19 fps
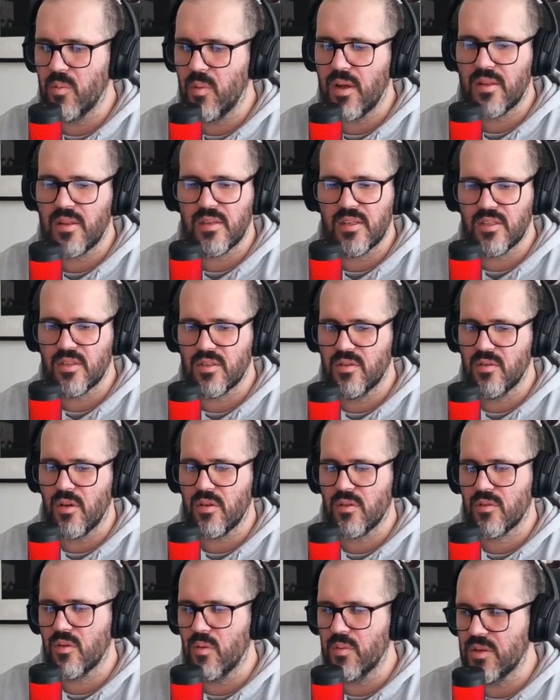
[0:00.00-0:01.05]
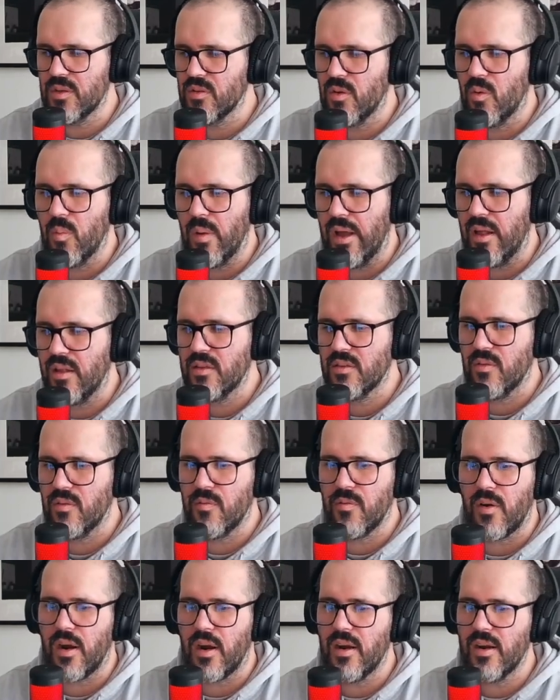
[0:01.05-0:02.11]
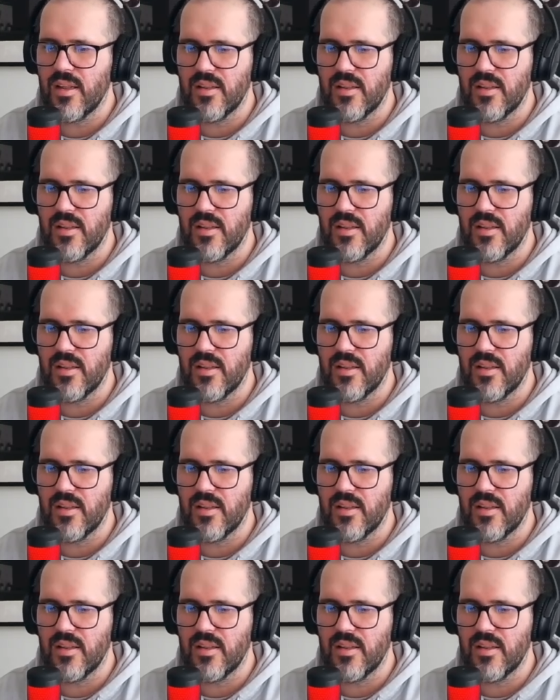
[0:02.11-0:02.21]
what is not going so well so far,